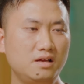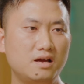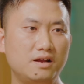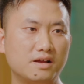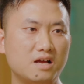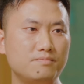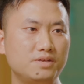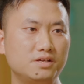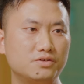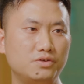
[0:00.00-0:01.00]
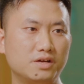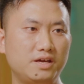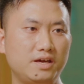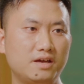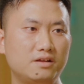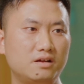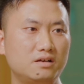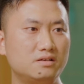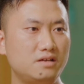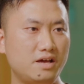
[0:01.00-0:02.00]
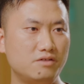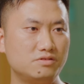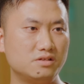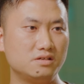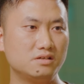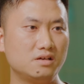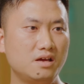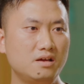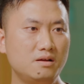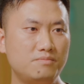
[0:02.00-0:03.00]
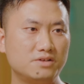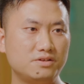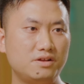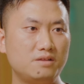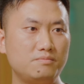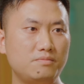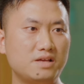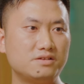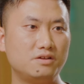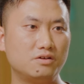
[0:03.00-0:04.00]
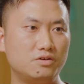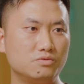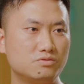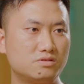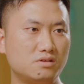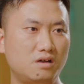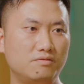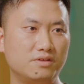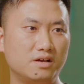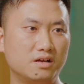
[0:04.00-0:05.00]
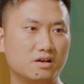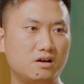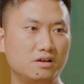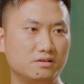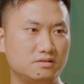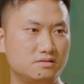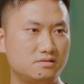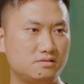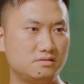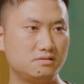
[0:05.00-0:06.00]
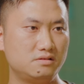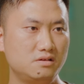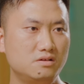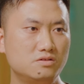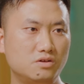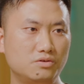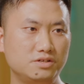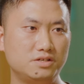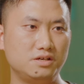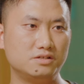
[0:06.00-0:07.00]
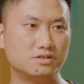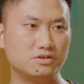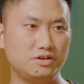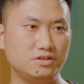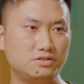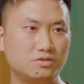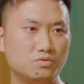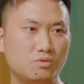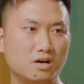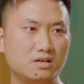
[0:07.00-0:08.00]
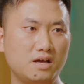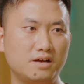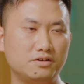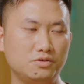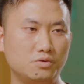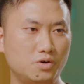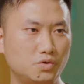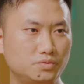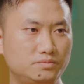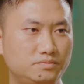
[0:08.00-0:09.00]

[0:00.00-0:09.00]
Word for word: And the company create healthy personal, growth of the colleagues. So it is great to work at Yoho.